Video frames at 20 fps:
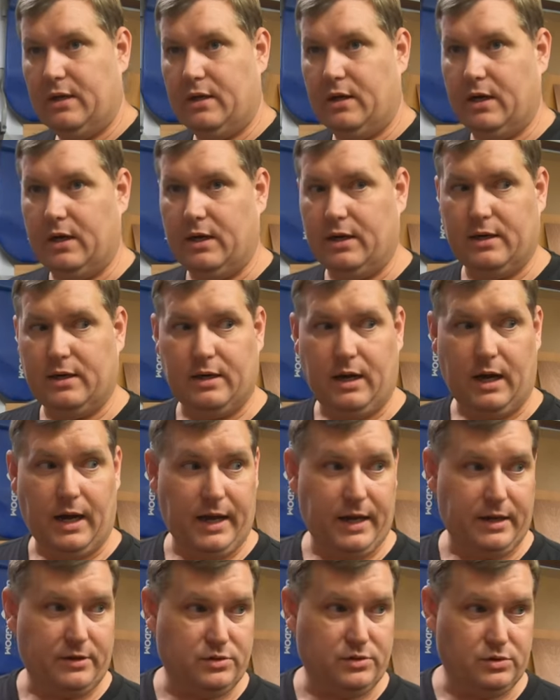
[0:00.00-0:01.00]
Uh,
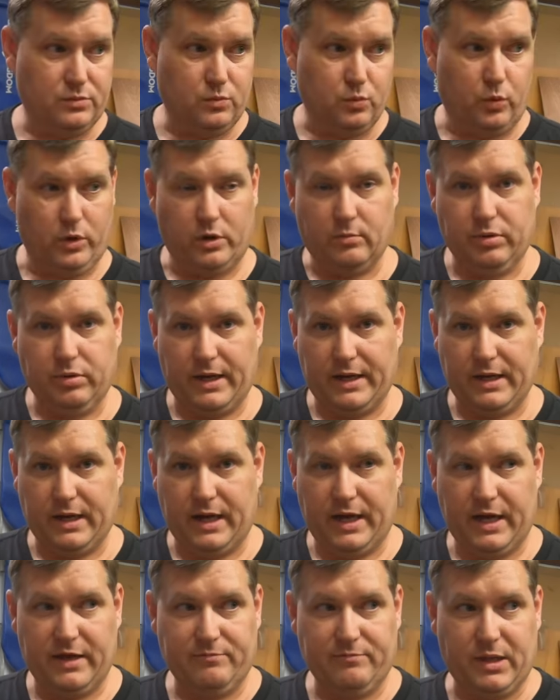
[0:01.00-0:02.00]
I will bla
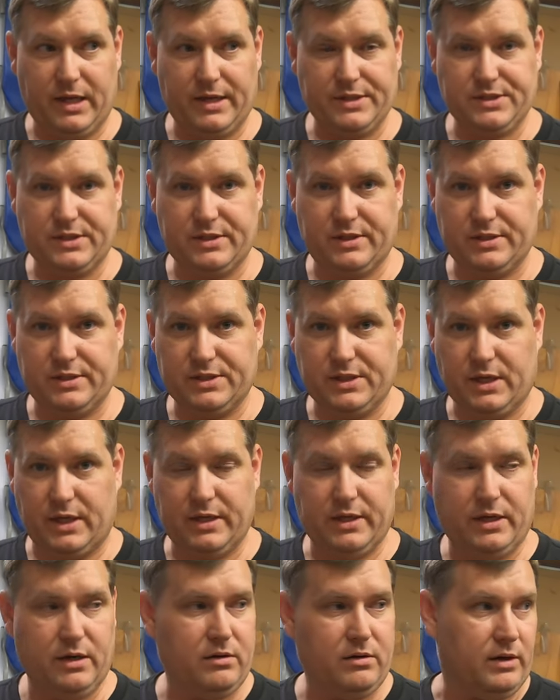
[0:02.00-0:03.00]
I have blasted
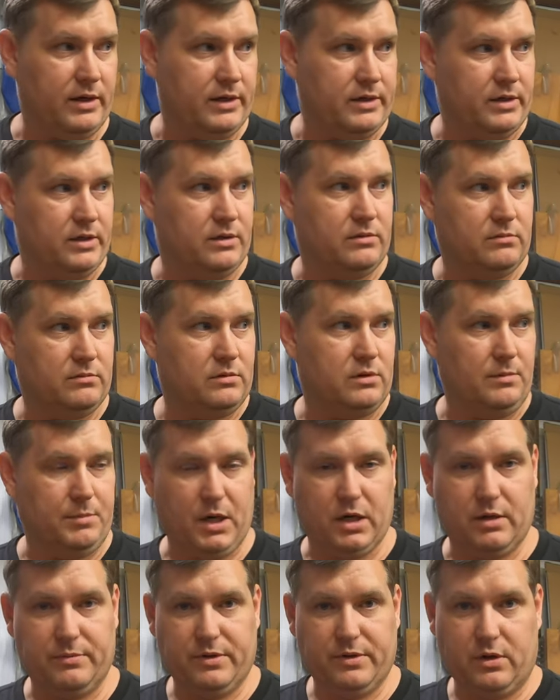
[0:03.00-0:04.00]
inside of here. I did the
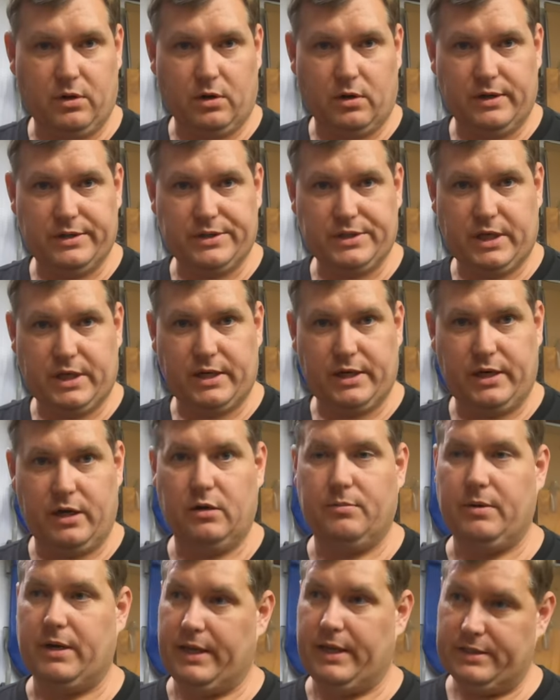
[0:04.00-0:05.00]
bottom of the car inside of
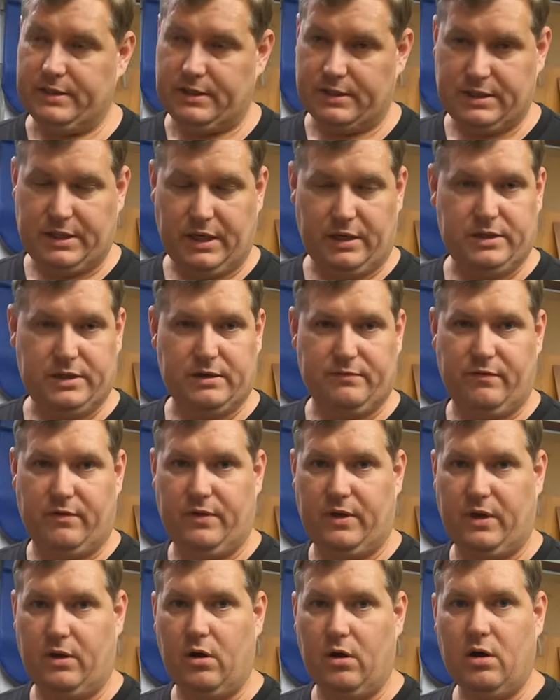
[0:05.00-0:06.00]
here, but I had to tent
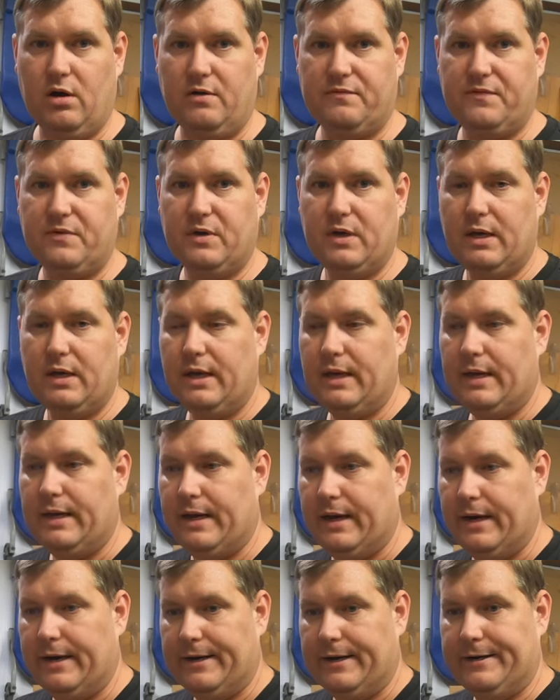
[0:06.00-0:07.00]
everything off.
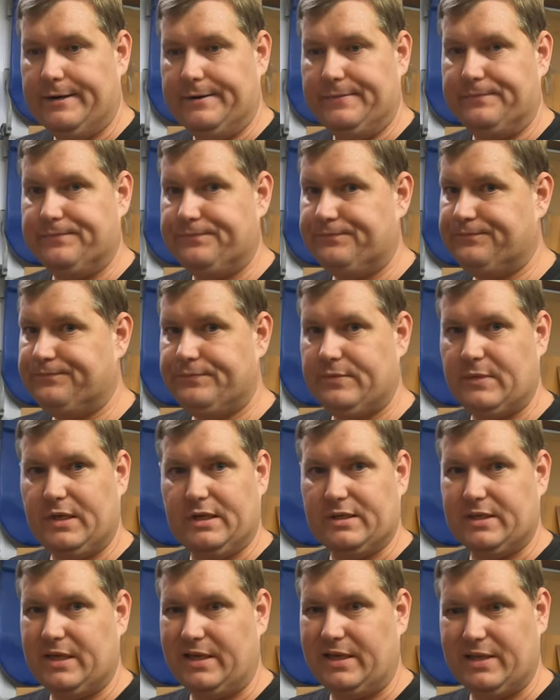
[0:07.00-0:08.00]
Uh,
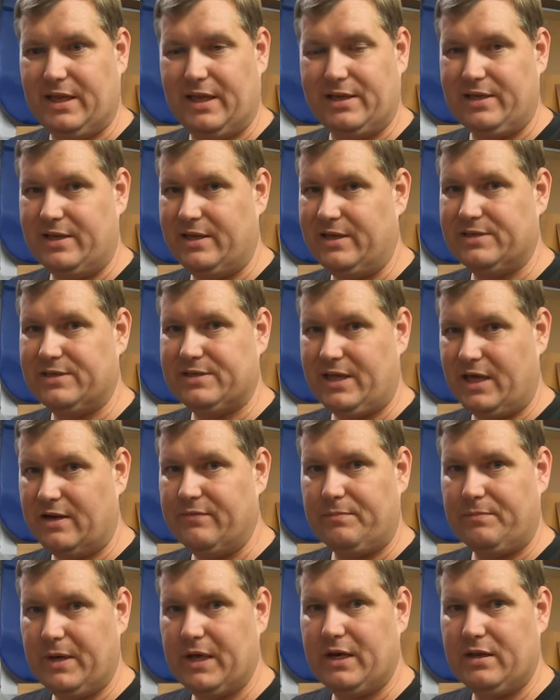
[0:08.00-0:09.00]
it, it, it is
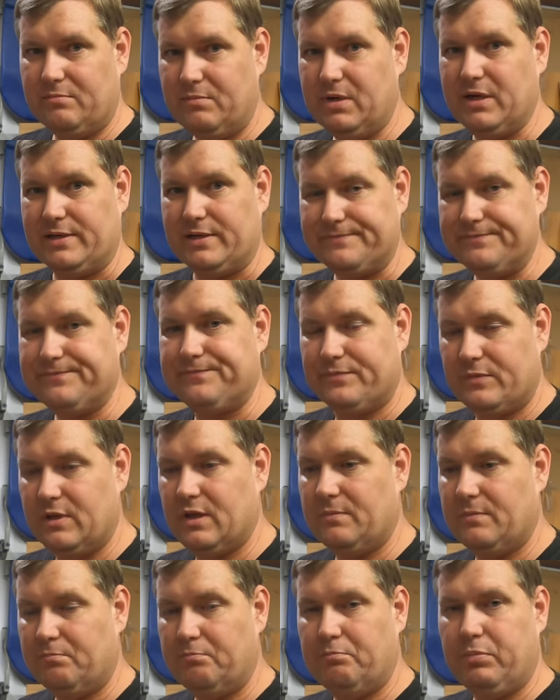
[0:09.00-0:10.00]
kind of a pain in the butt.
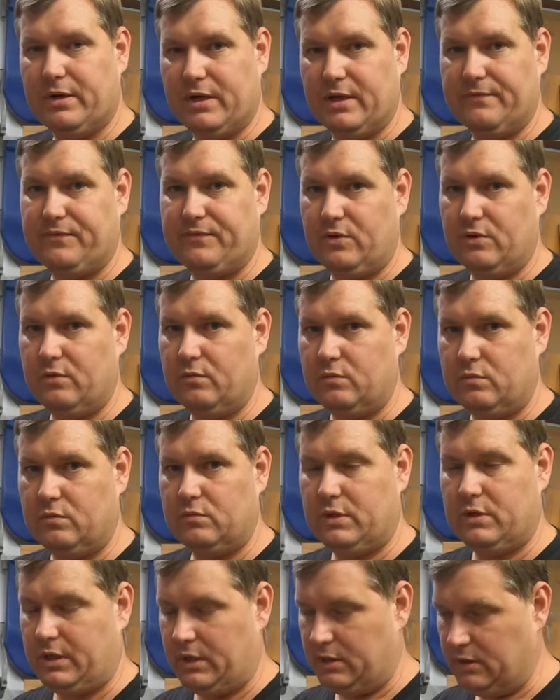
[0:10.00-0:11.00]
But if you
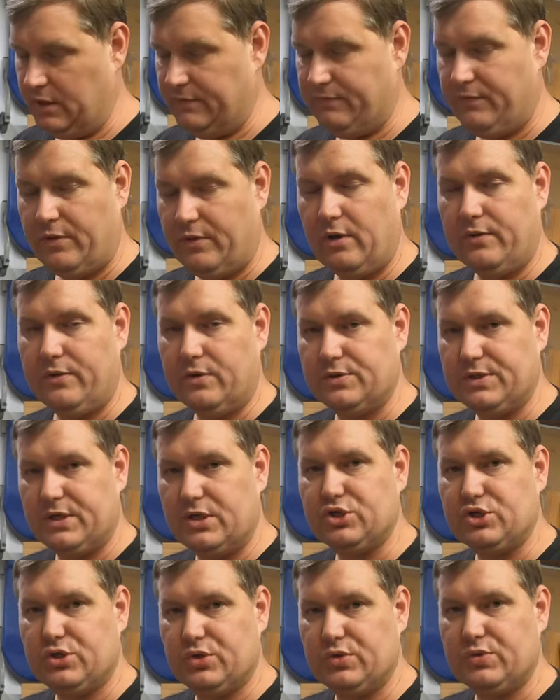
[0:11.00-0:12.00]
can live with all those
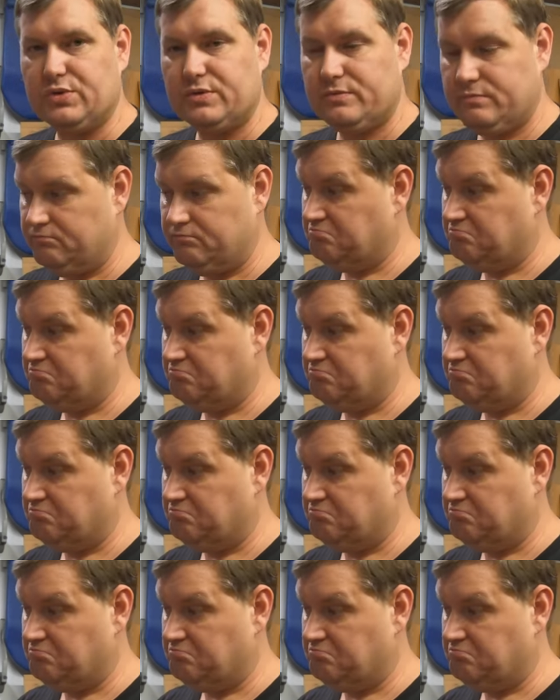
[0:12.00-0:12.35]
issues,